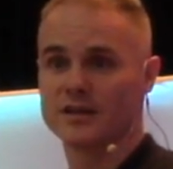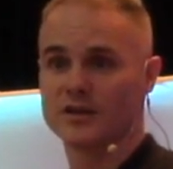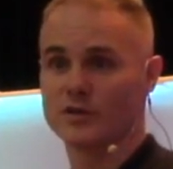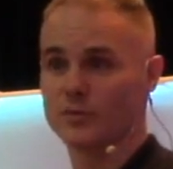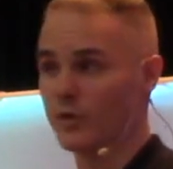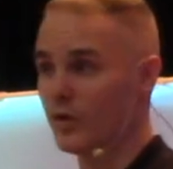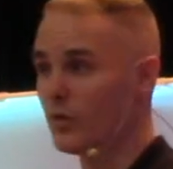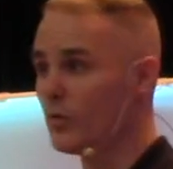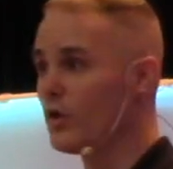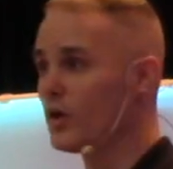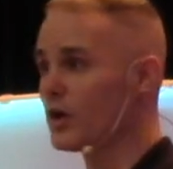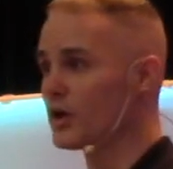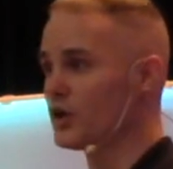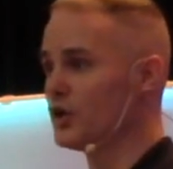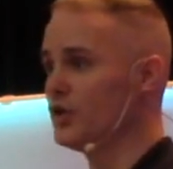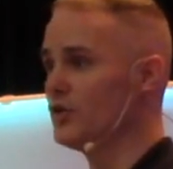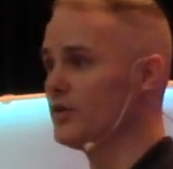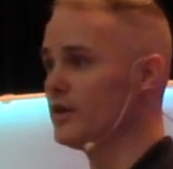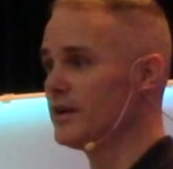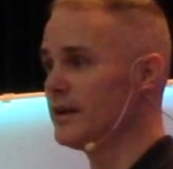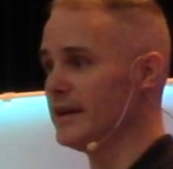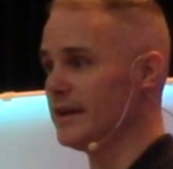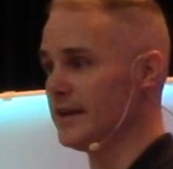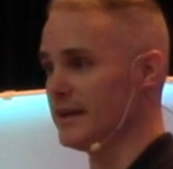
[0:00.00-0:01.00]
We want
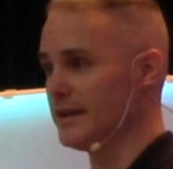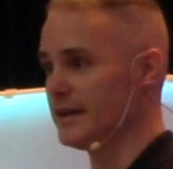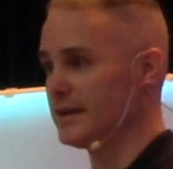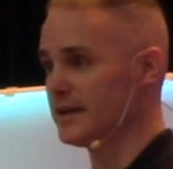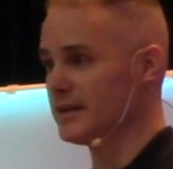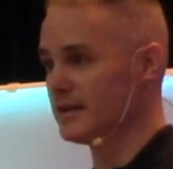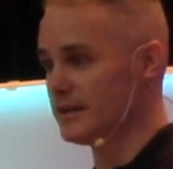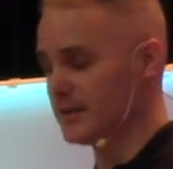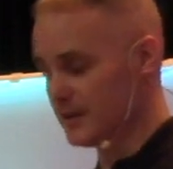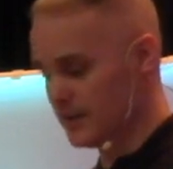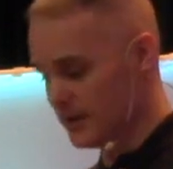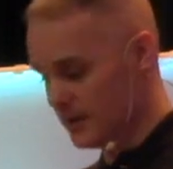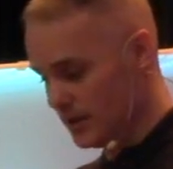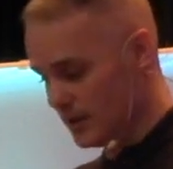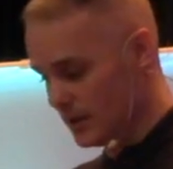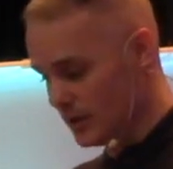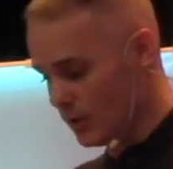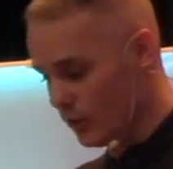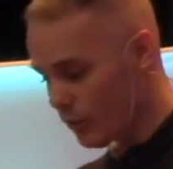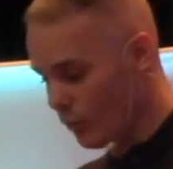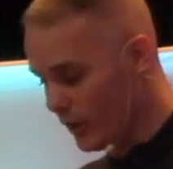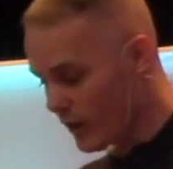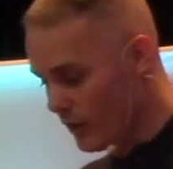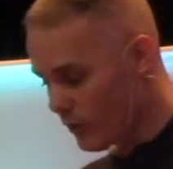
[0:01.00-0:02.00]
unity.
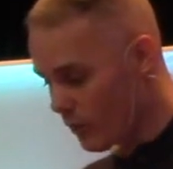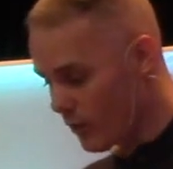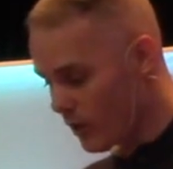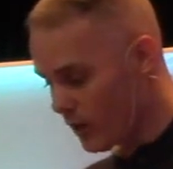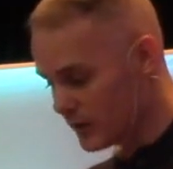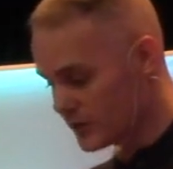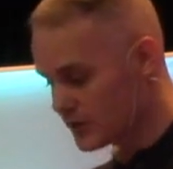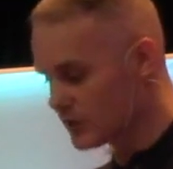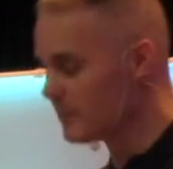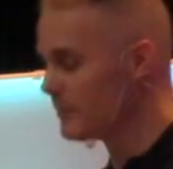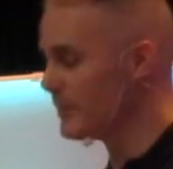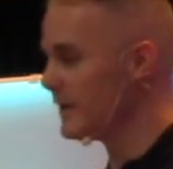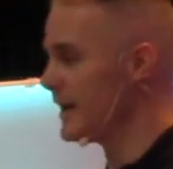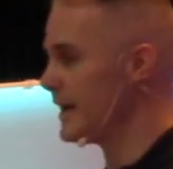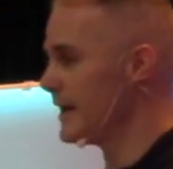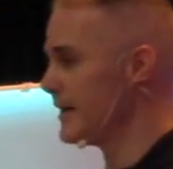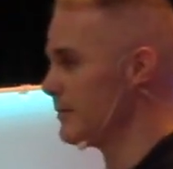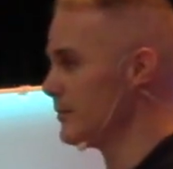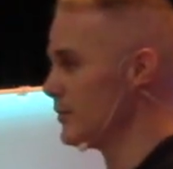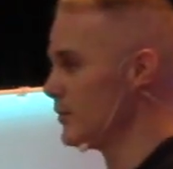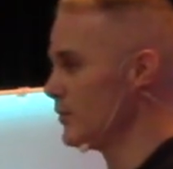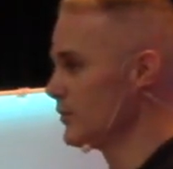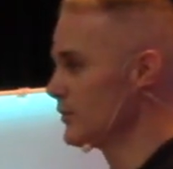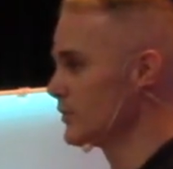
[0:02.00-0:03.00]
We want to be
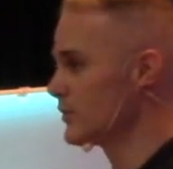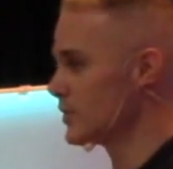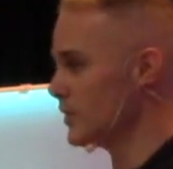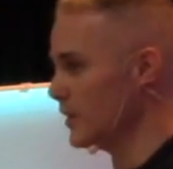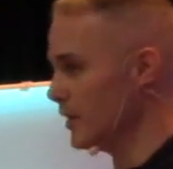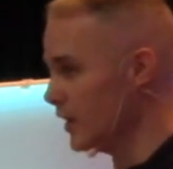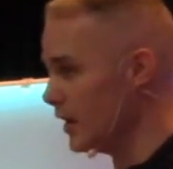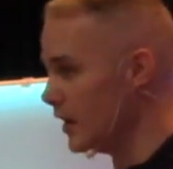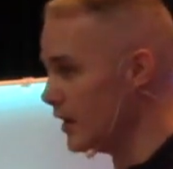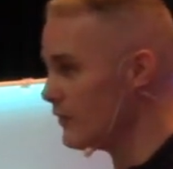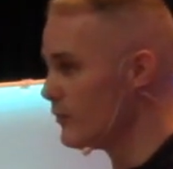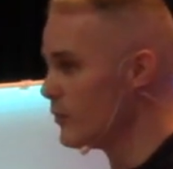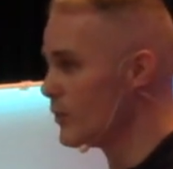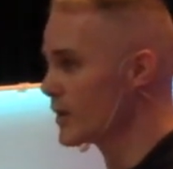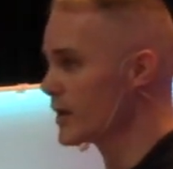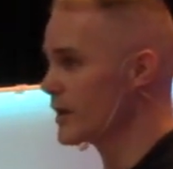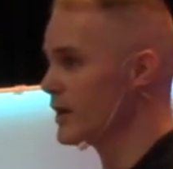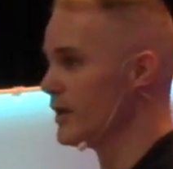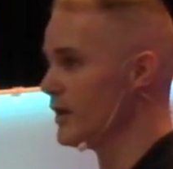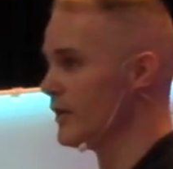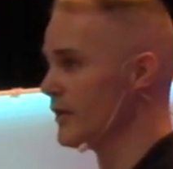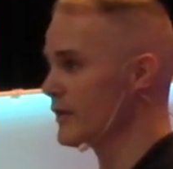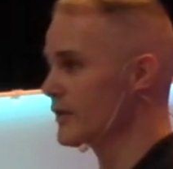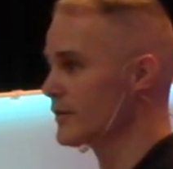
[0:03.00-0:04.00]
able to love one
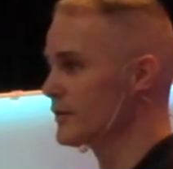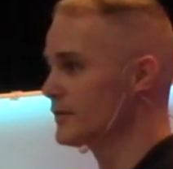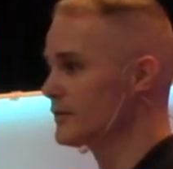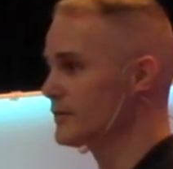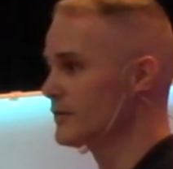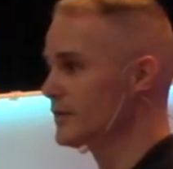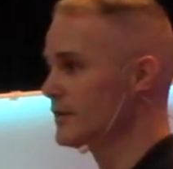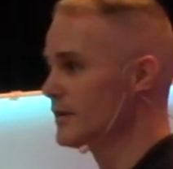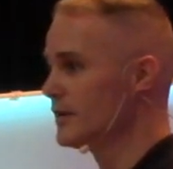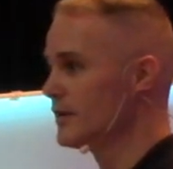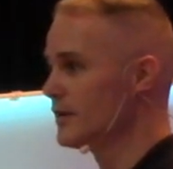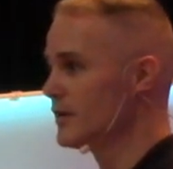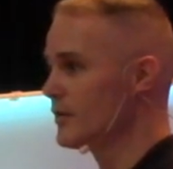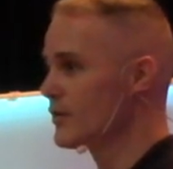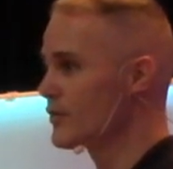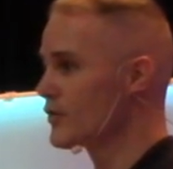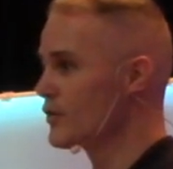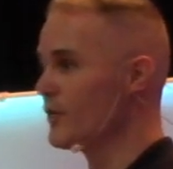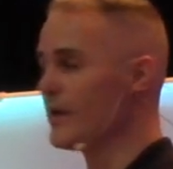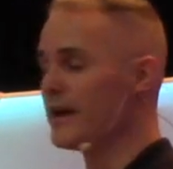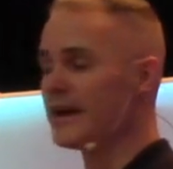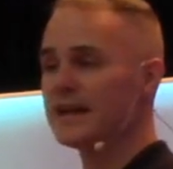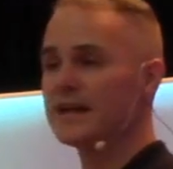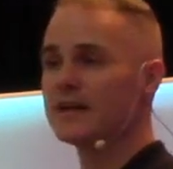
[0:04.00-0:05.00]
another
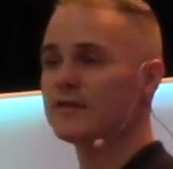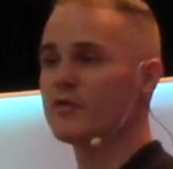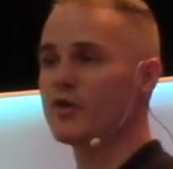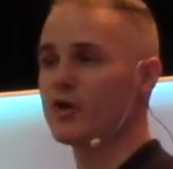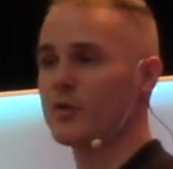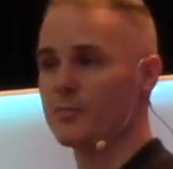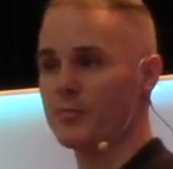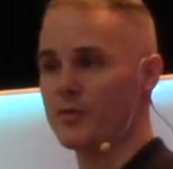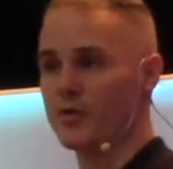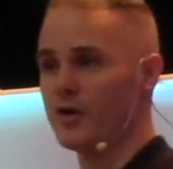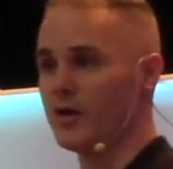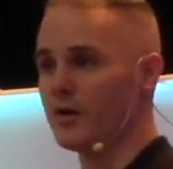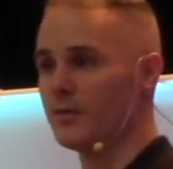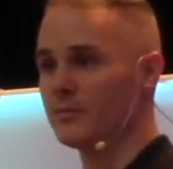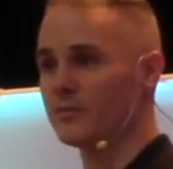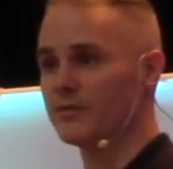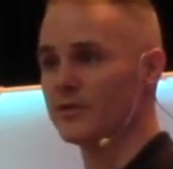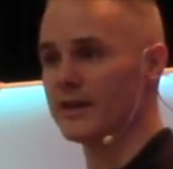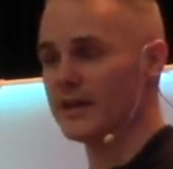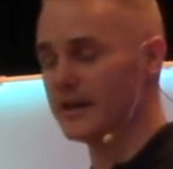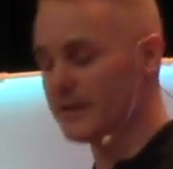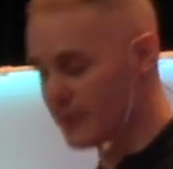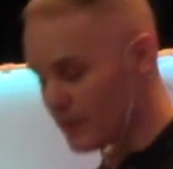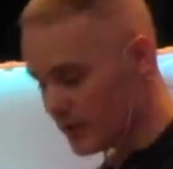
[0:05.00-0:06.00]
through any of our problems,
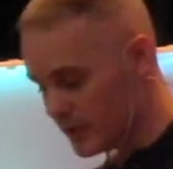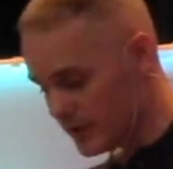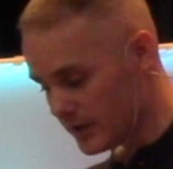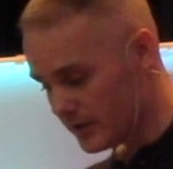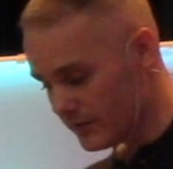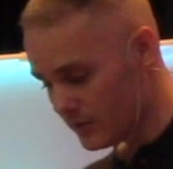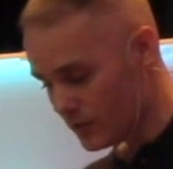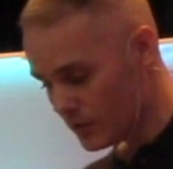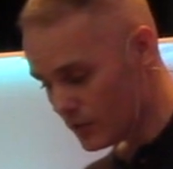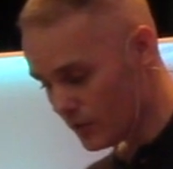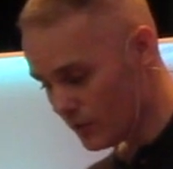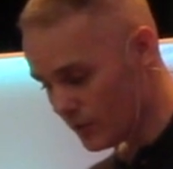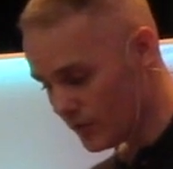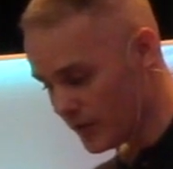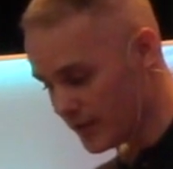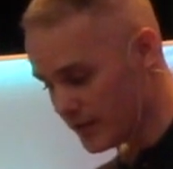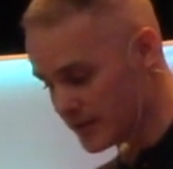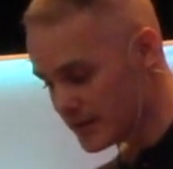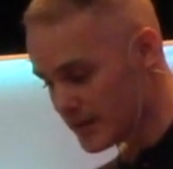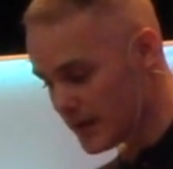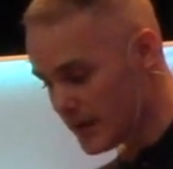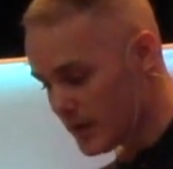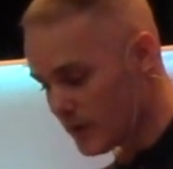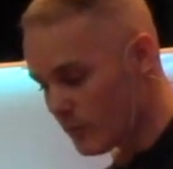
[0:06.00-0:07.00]
any of our
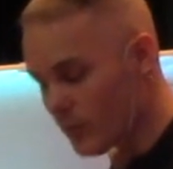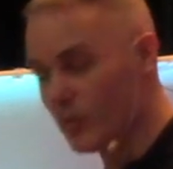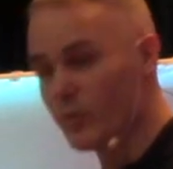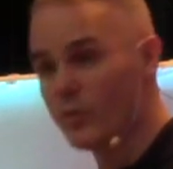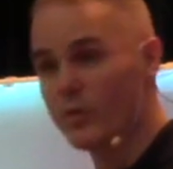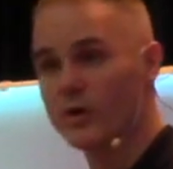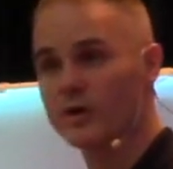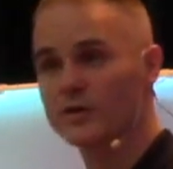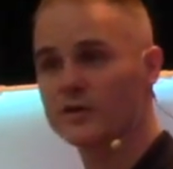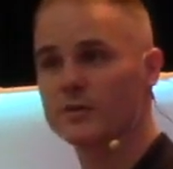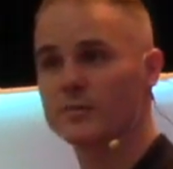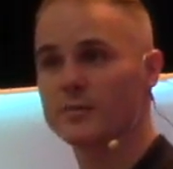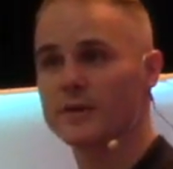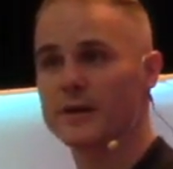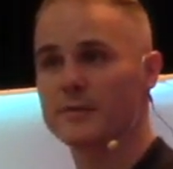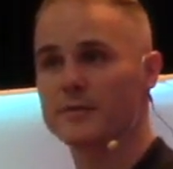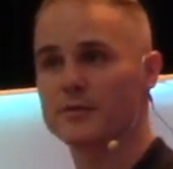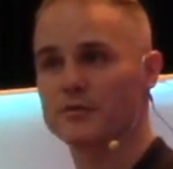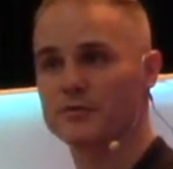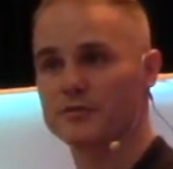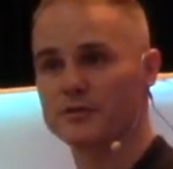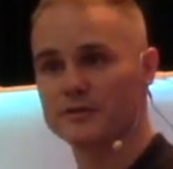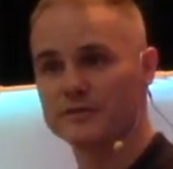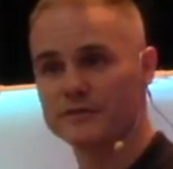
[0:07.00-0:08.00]
difficulties. We want to be able
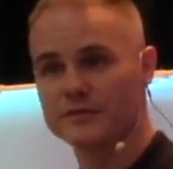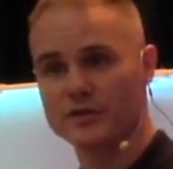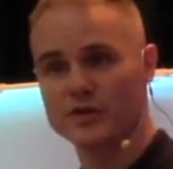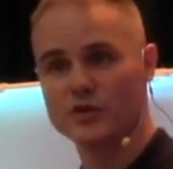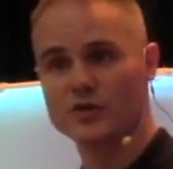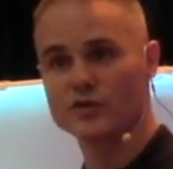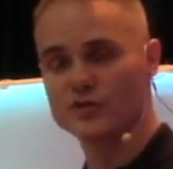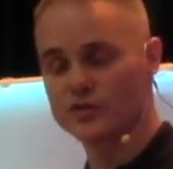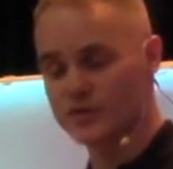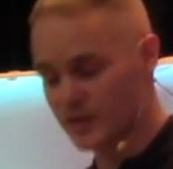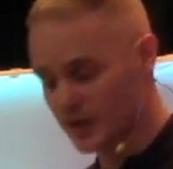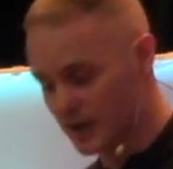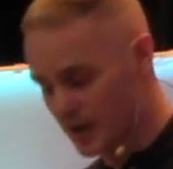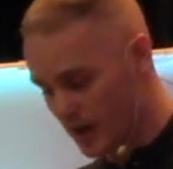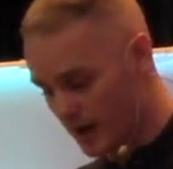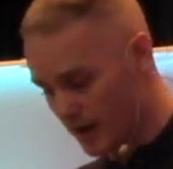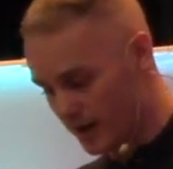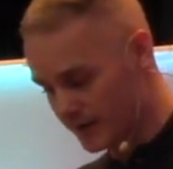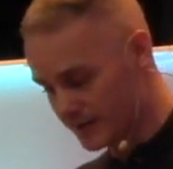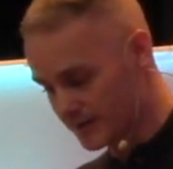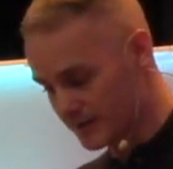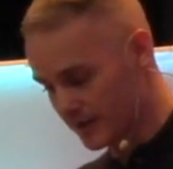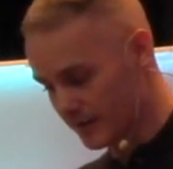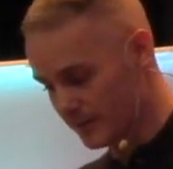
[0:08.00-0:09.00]
to refuse to
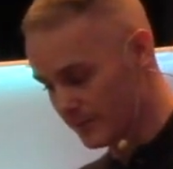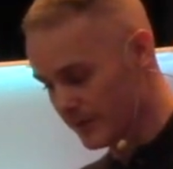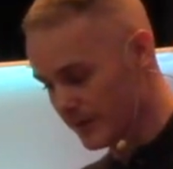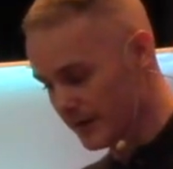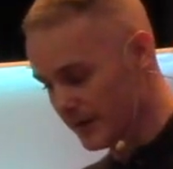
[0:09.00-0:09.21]
gossip,